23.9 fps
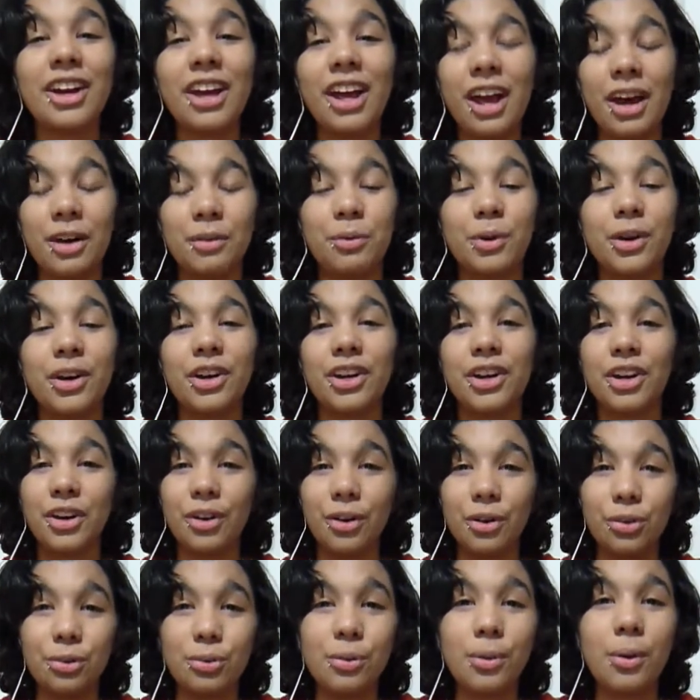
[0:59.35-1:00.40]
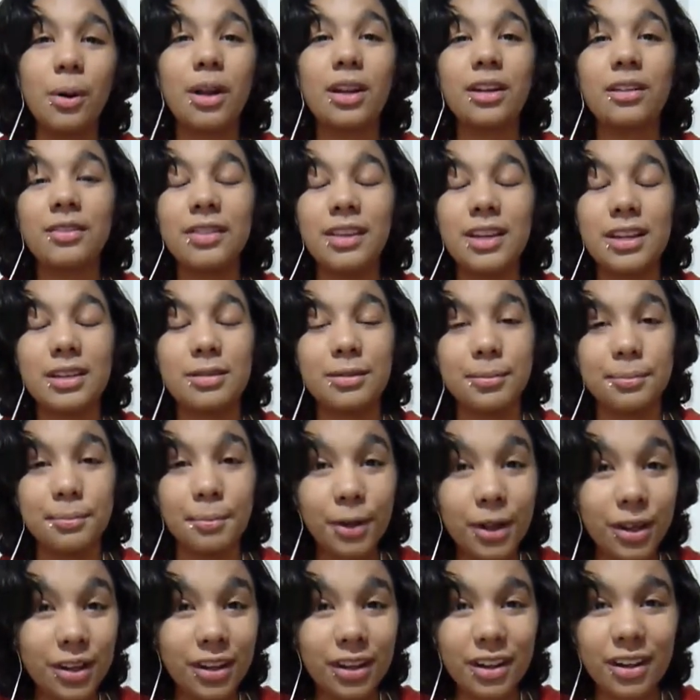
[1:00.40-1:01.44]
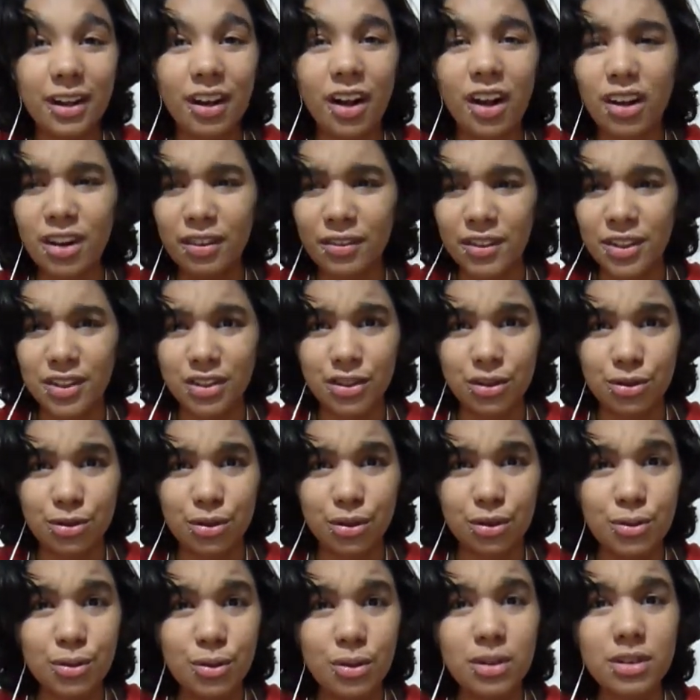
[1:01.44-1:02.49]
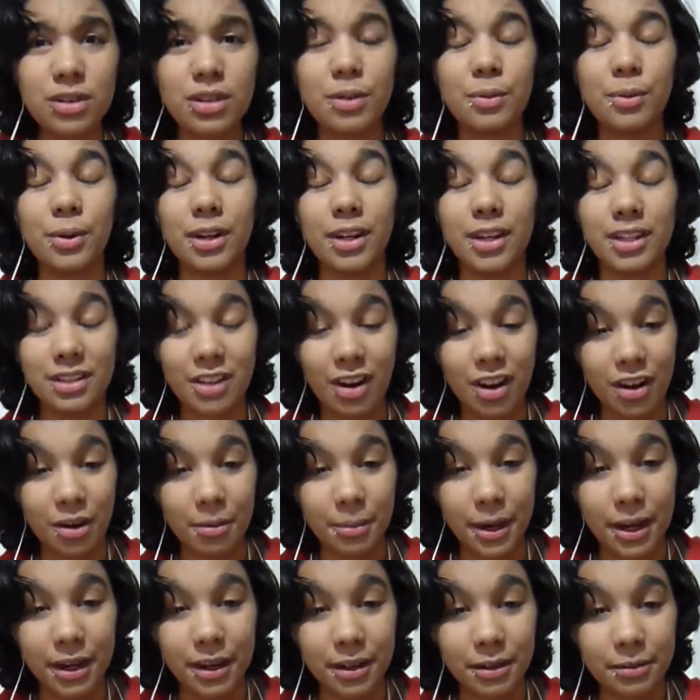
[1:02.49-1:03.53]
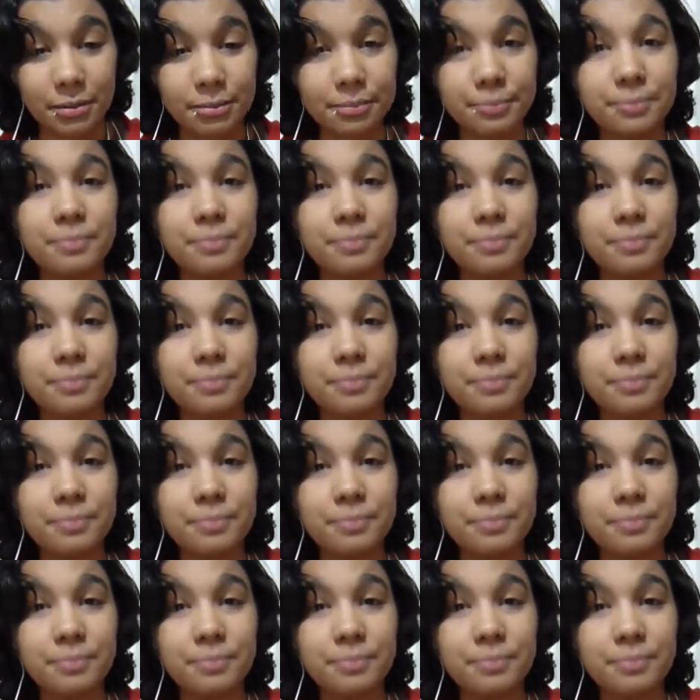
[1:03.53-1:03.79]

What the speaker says: and we're going to go through all of these new schools and we're going to talk about it.